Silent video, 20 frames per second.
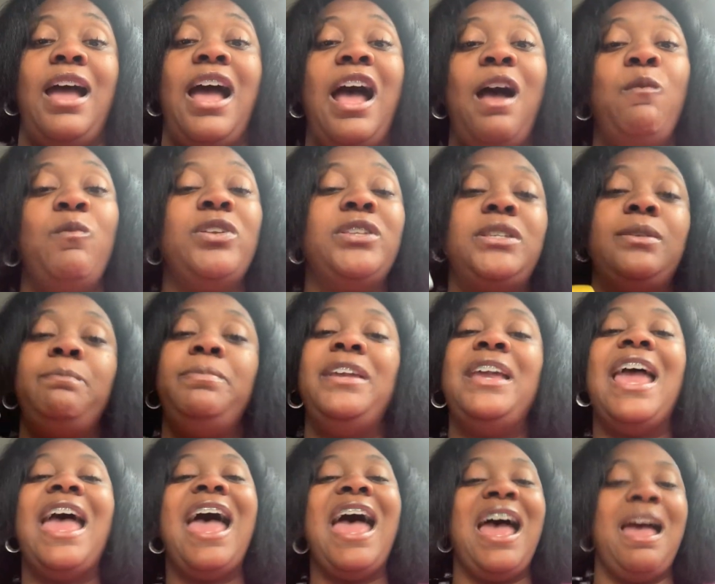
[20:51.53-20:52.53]
I want to
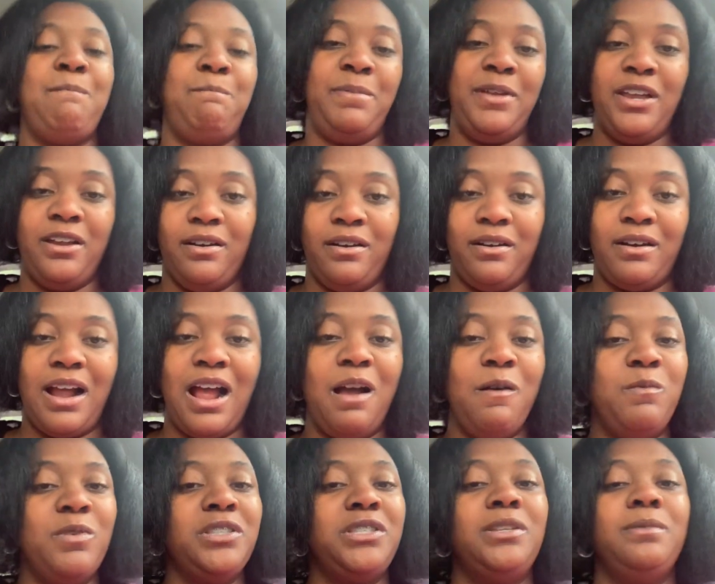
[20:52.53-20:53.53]
be happier.
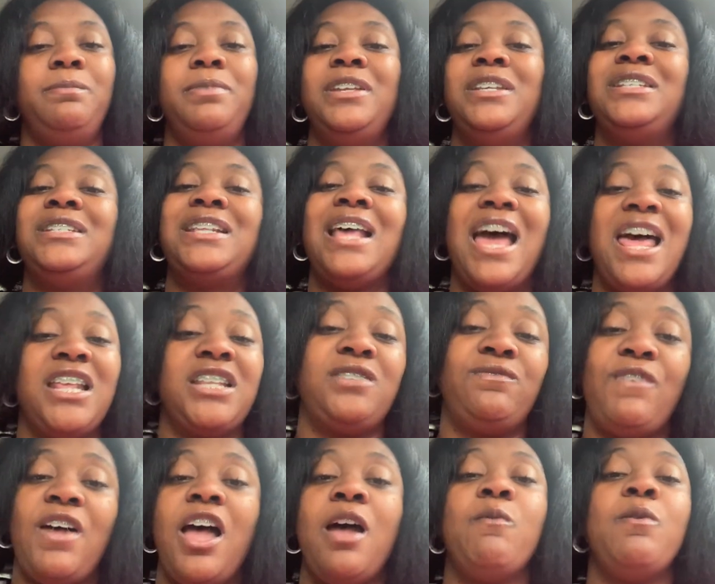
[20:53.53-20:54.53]
I want to be
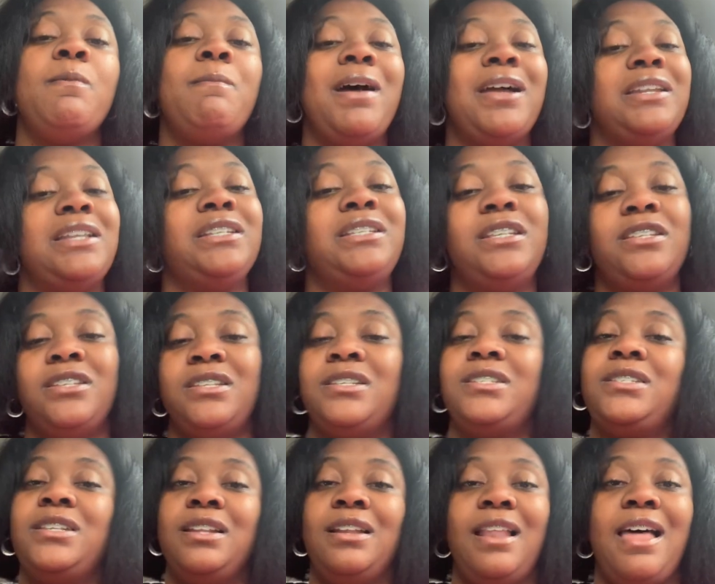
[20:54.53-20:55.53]
satisfied with my
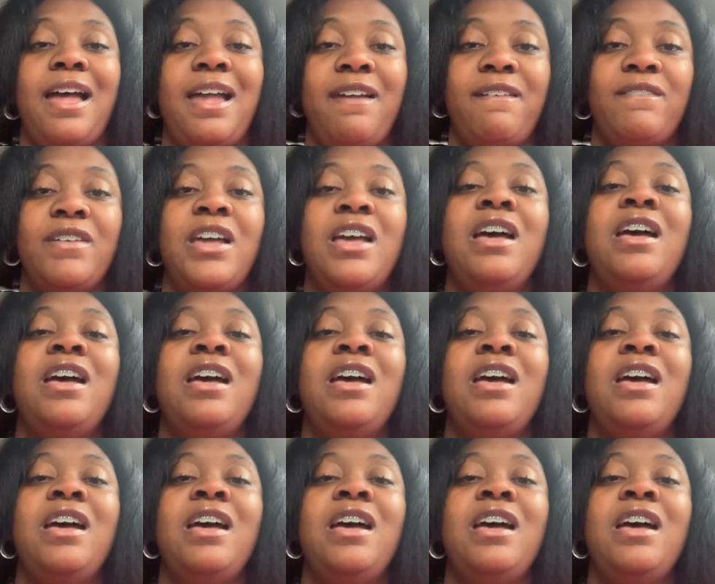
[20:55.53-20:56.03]
decisions in life.